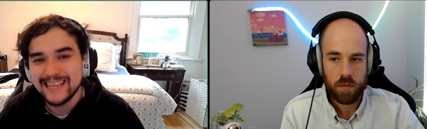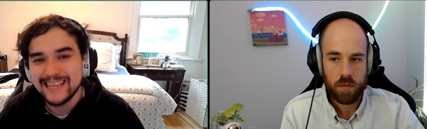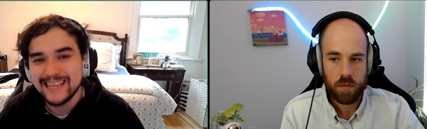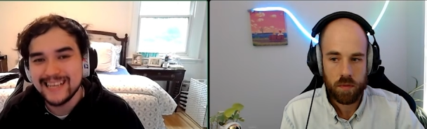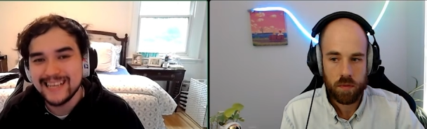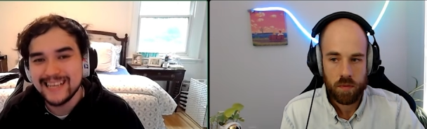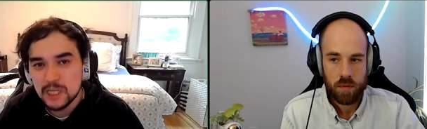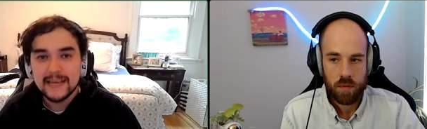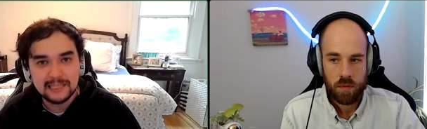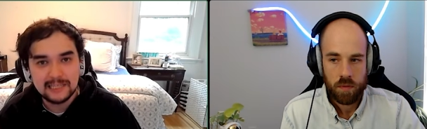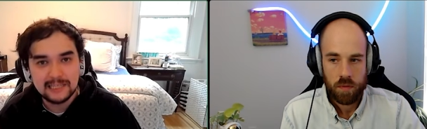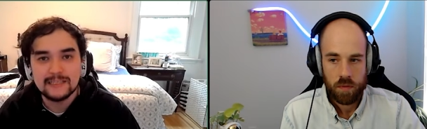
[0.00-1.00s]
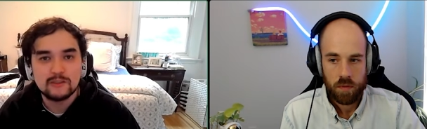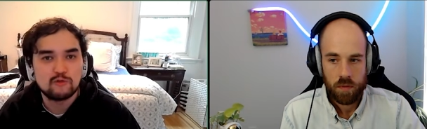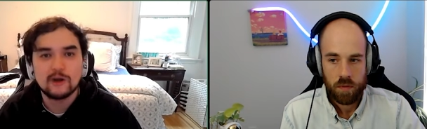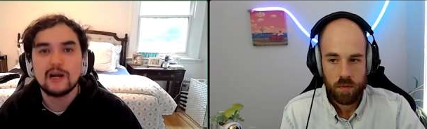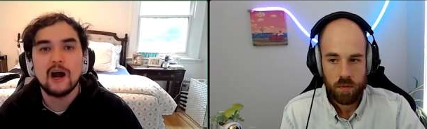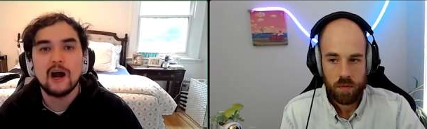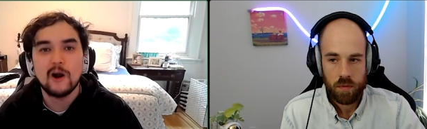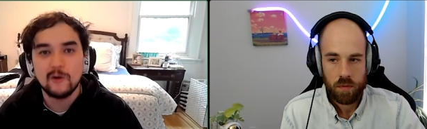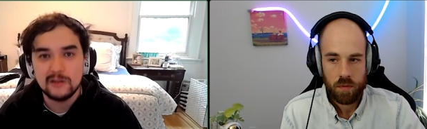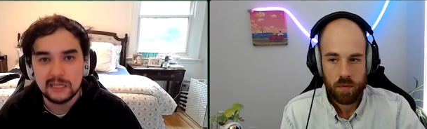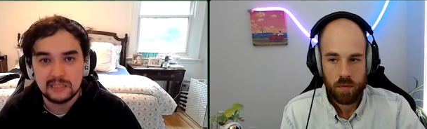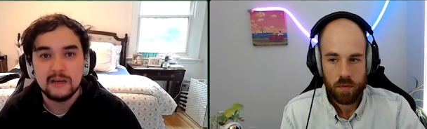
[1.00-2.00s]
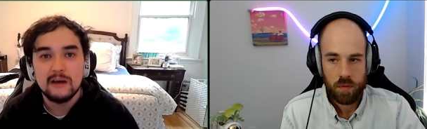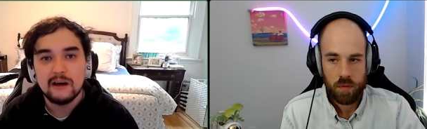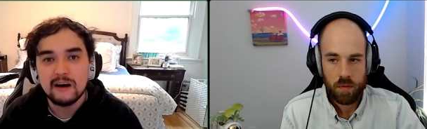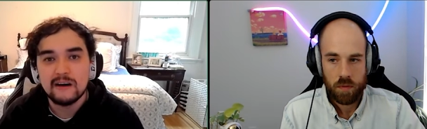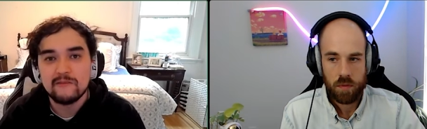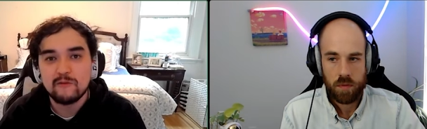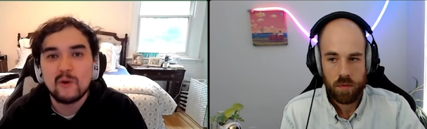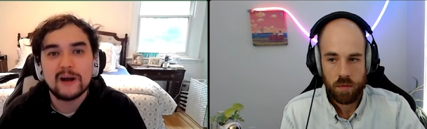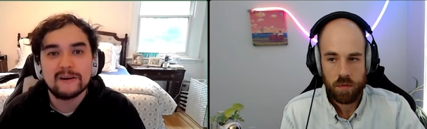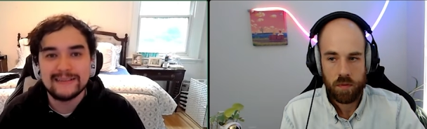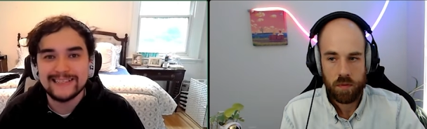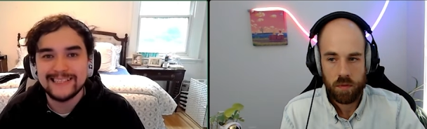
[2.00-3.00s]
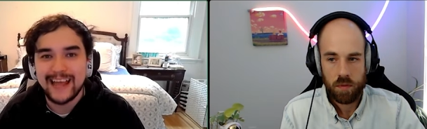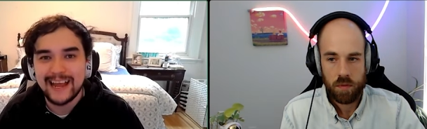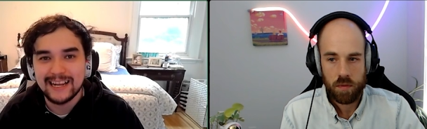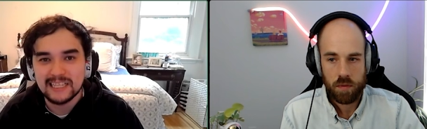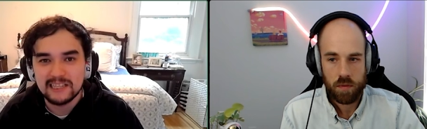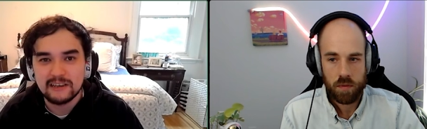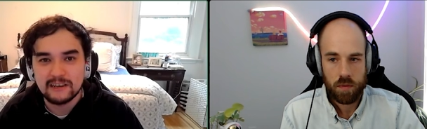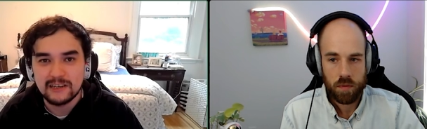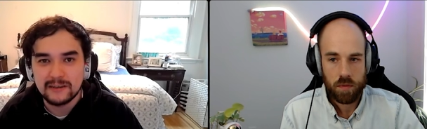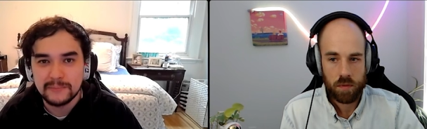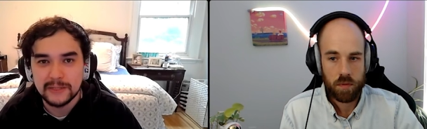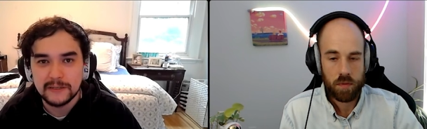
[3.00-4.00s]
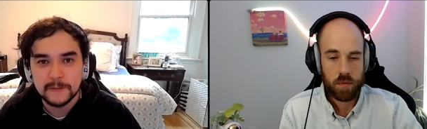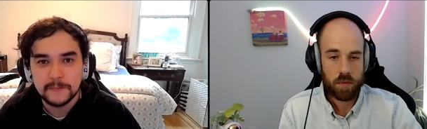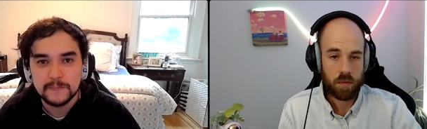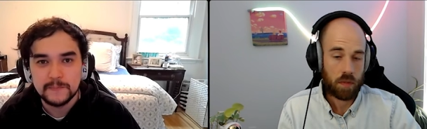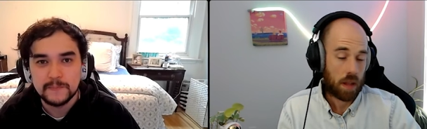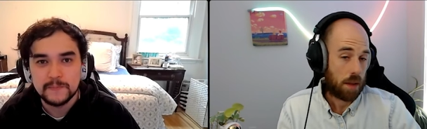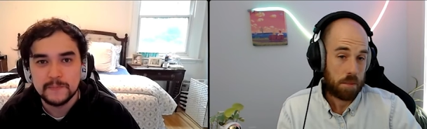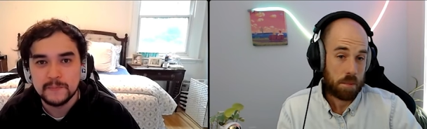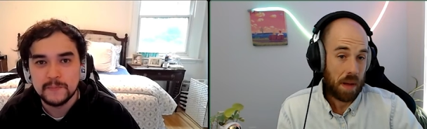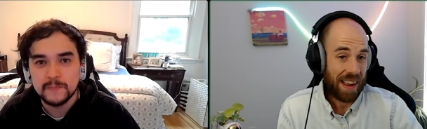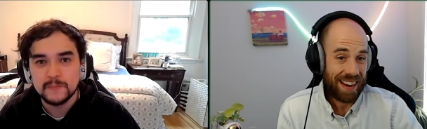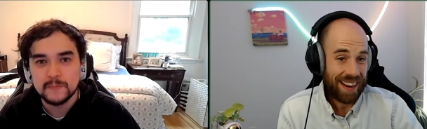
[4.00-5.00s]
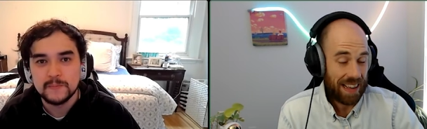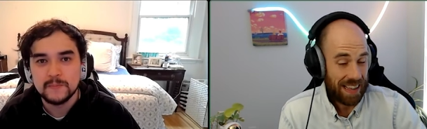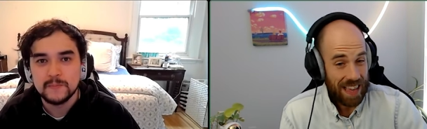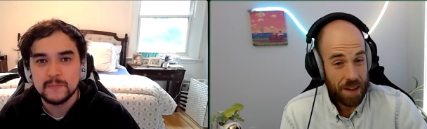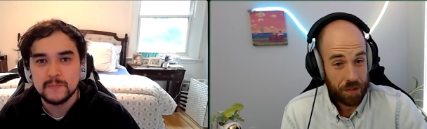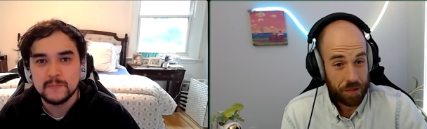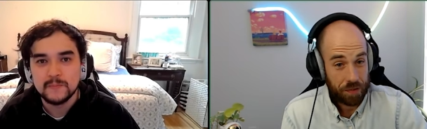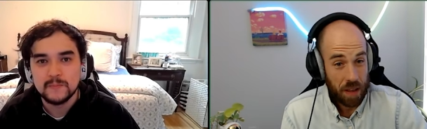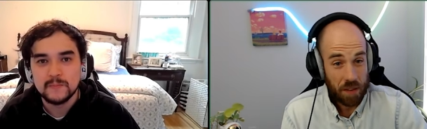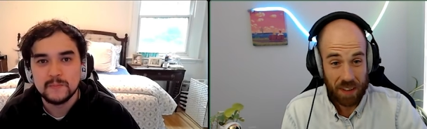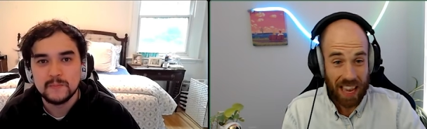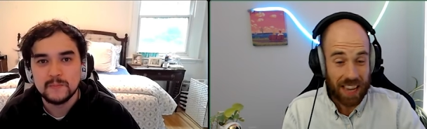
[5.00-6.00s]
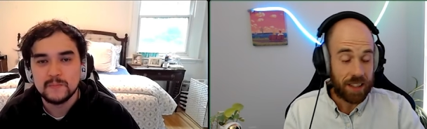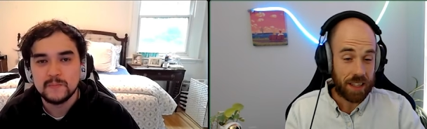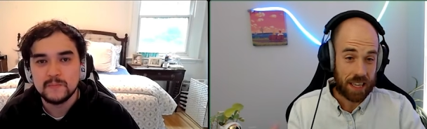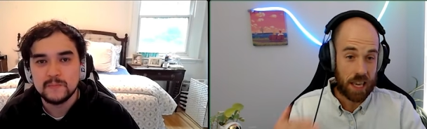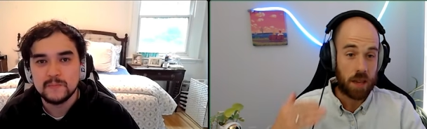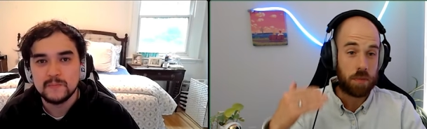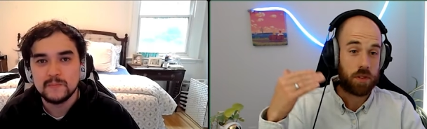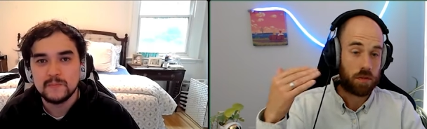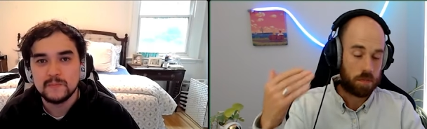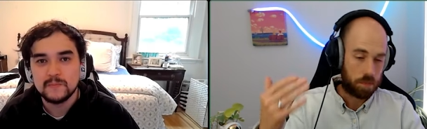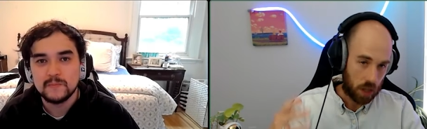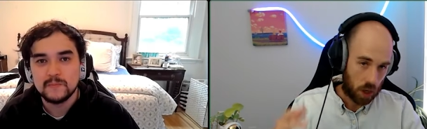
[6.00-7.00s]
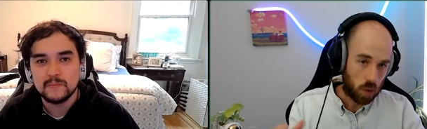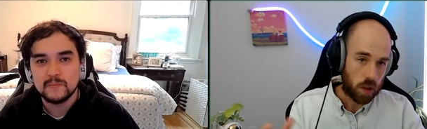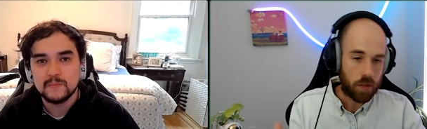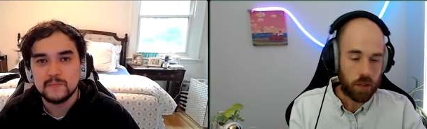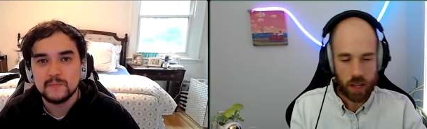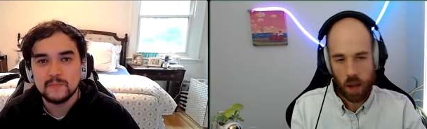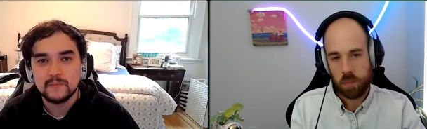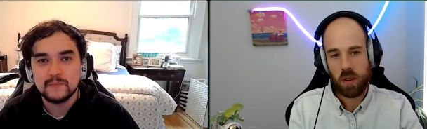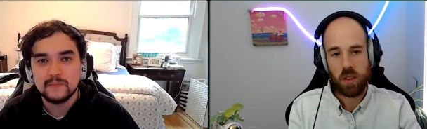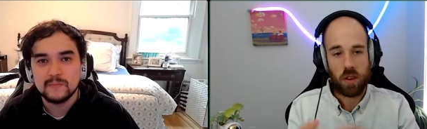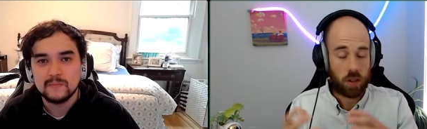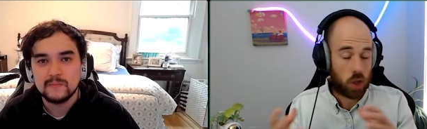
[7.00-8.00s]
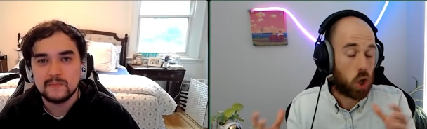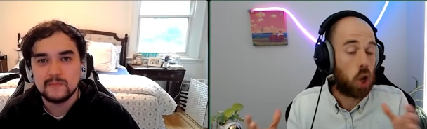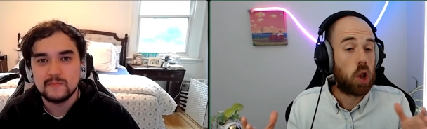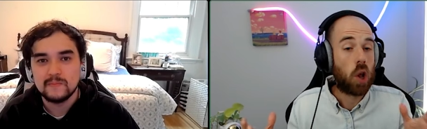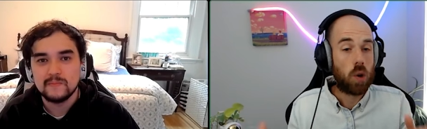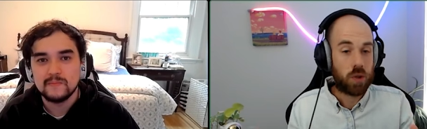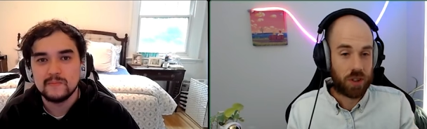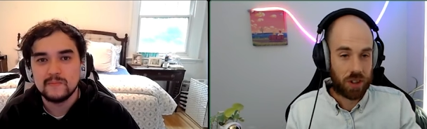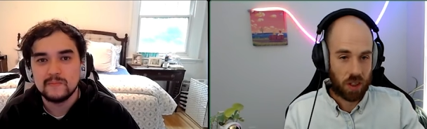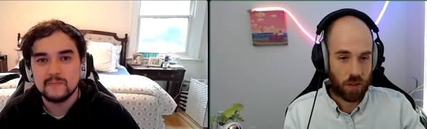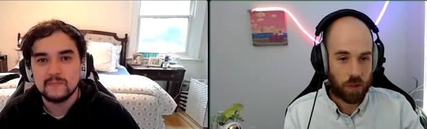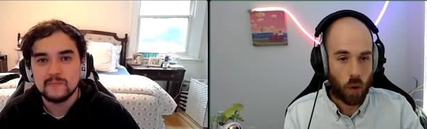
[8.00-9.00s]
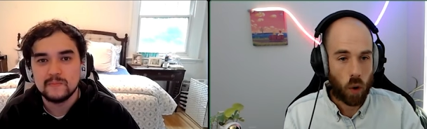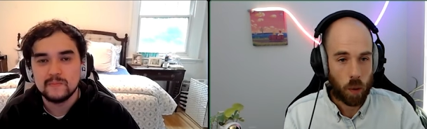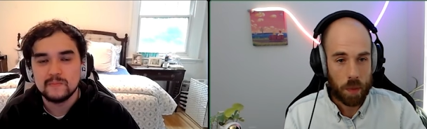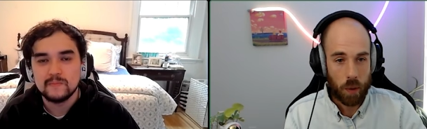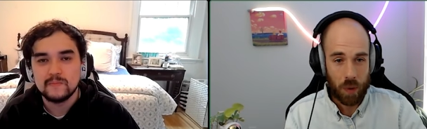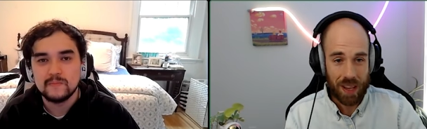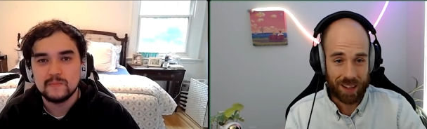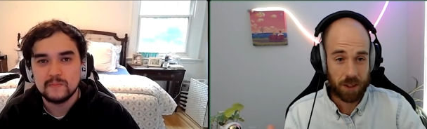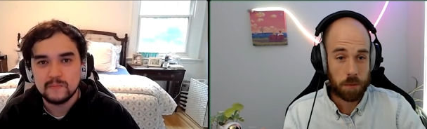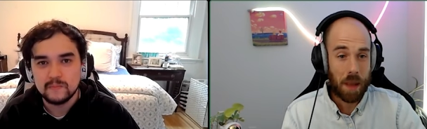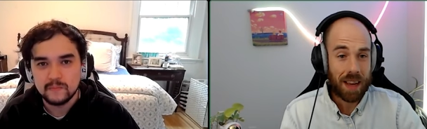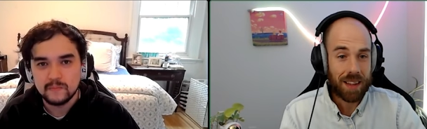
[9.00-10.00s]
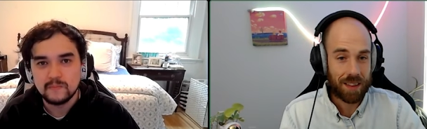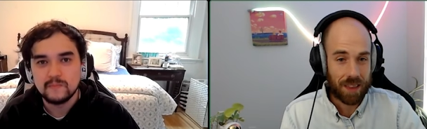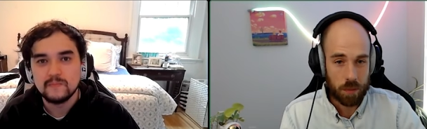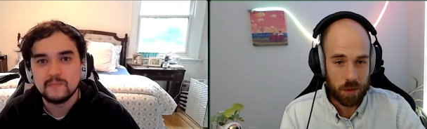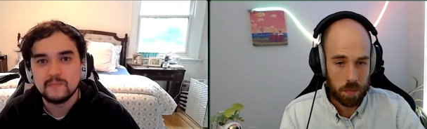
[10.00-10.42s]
Speaker 1: into these next couple of matches, regardless of where in the standings they are going to be.
Speaker 2: But if if K T keeps, you know, leveling up to the close to the form that we expected them to